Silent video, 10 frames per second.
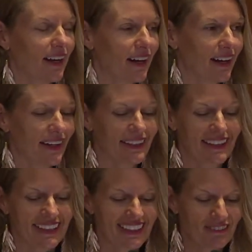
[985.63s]
uh,
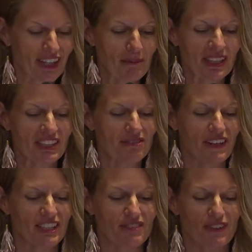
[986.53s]
Environmental
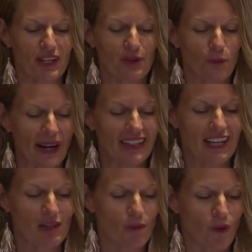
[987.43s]
Defense Fund, Wait
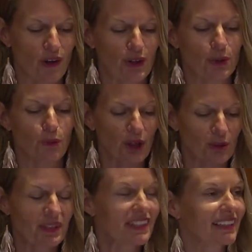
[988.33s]
and more who work
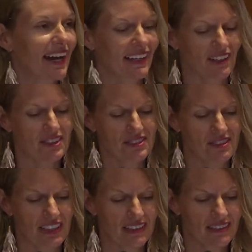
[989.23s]
with and guide our
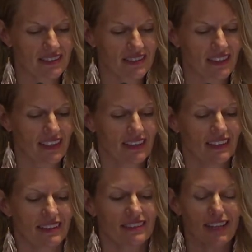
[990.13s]
students,
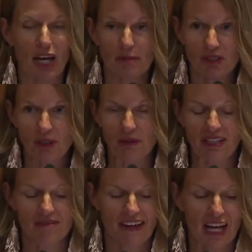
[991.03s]
Scott
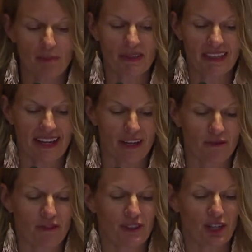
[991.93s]
McCreary, Val Paleo
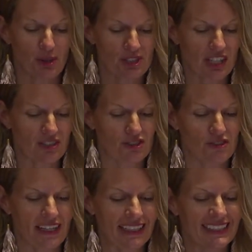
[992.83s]
for negotiation
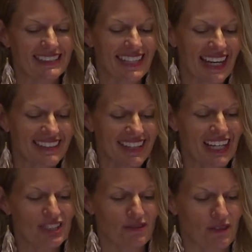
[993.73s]
training, Day's
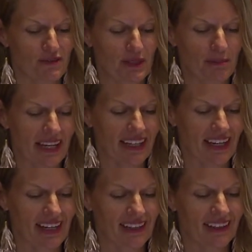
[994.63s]
Edge for
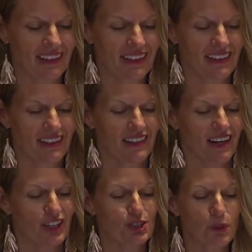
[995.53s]
filmmaking,
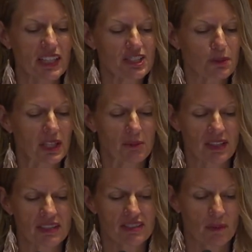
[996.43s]
our
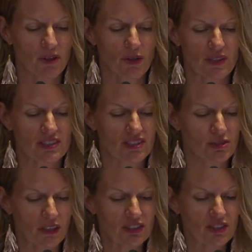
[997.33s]
2021 summer course
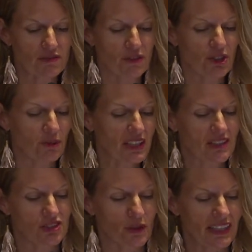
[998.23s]
instructors for agreeing to
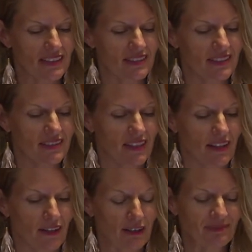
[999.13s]
join us this
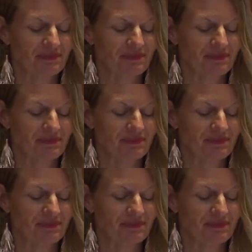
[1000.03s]
year,